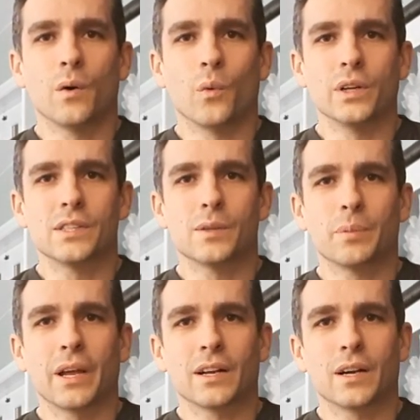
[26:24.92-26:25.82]
Once the
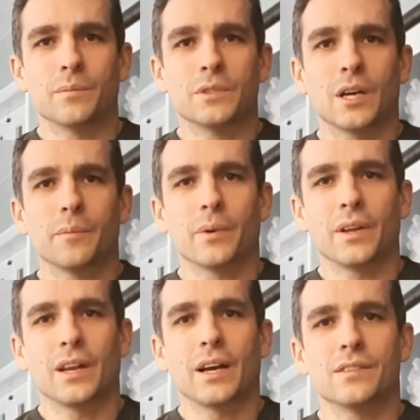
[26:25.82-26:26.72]
plant comes up
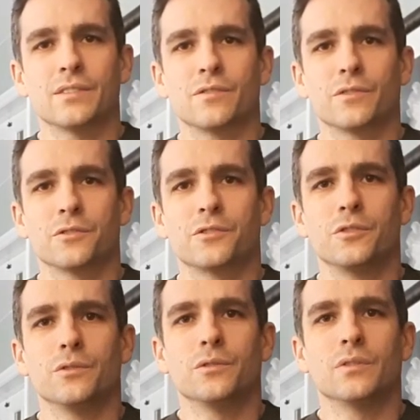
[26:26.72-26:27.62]
and it has its first
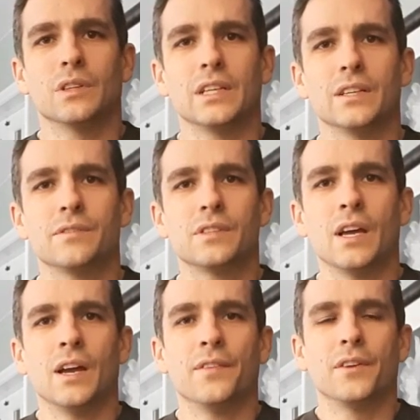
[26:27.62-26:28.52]
two leaves,
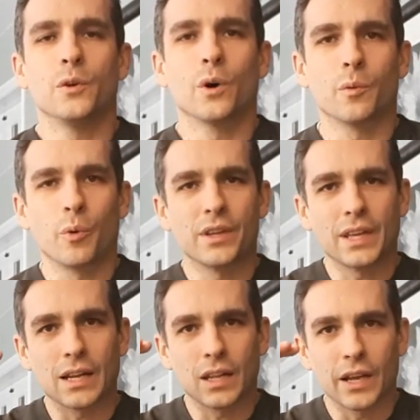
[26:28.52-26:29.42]
then you want to bring
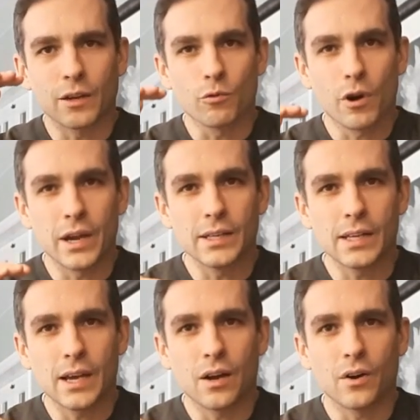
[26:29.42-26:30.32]
that light right
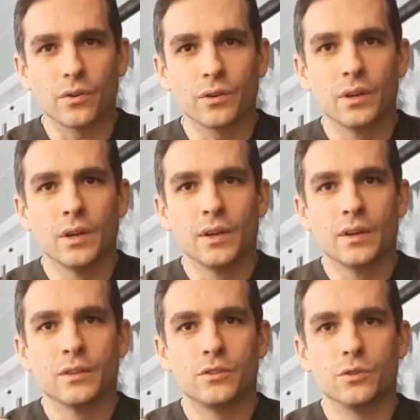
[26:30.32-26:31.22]
down
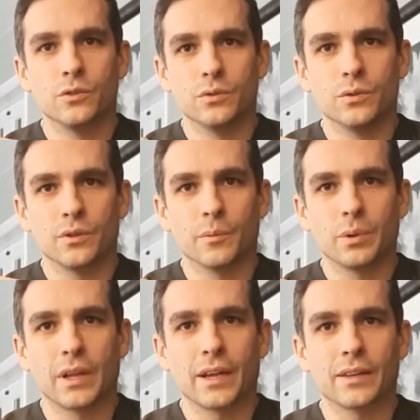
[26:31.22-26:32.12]
to the
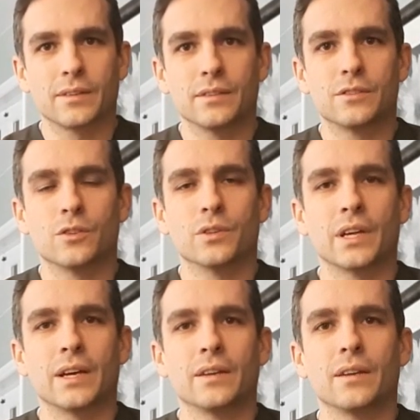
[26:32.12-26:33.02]
plant so
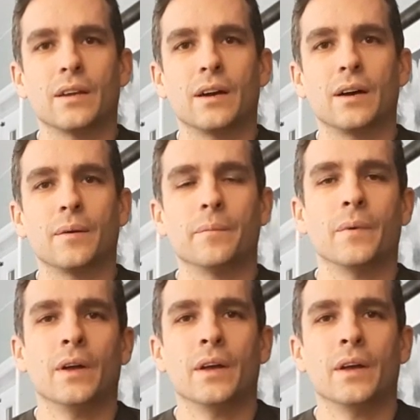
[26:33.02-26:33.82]
that um,